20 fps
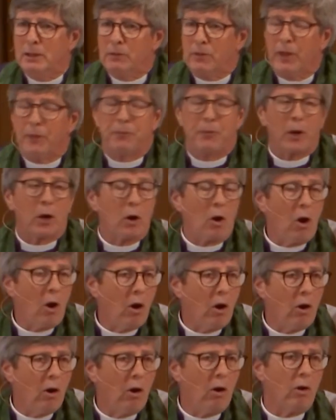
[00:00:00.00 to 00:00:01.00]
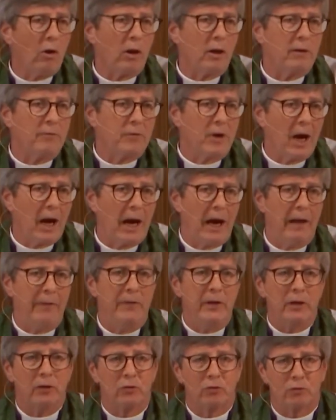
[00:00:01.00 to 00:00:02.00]
that the call of God,
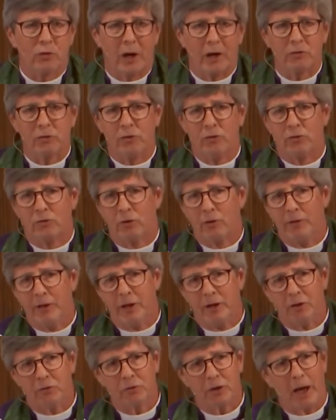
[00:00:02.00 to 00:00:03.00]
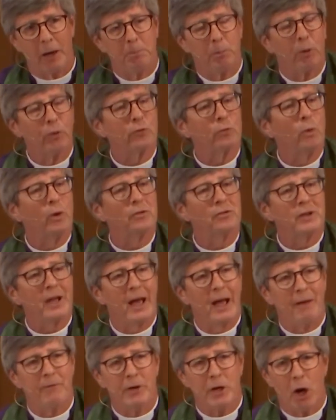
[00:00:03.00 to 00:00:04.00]
the instructions to the disciples, was to
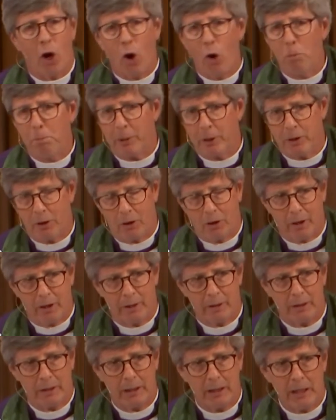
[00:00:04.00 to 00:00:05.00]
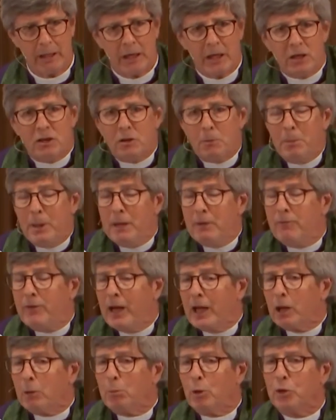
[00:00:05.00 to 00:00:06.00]
have an open heart, to be
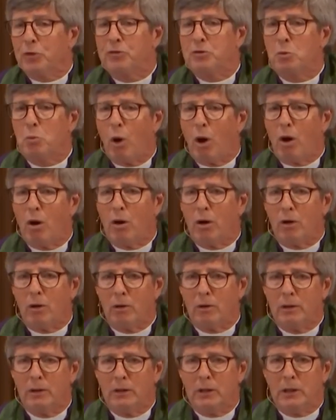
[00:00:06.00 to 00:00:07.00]
available to all,